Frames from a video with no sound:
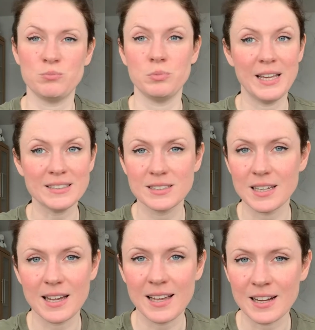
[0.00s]

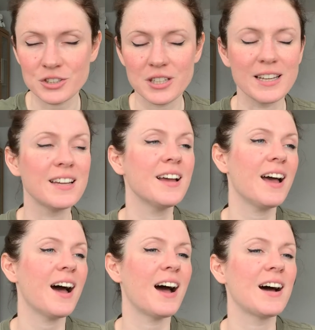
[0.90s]
yesterday actually,
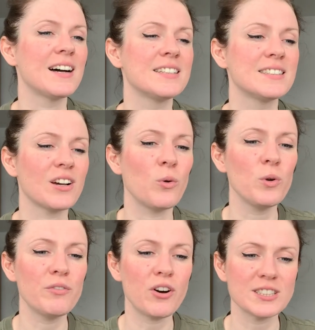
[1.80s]
and
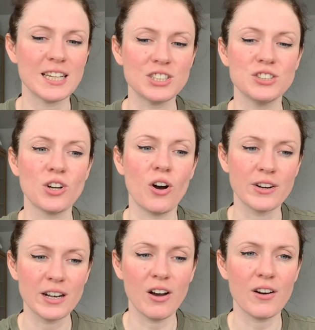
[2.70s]
all of our sessions are
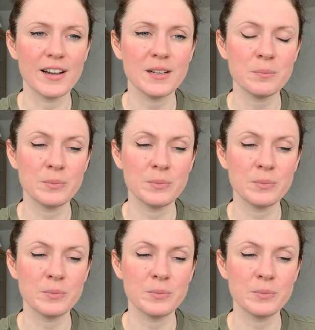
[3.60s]
online,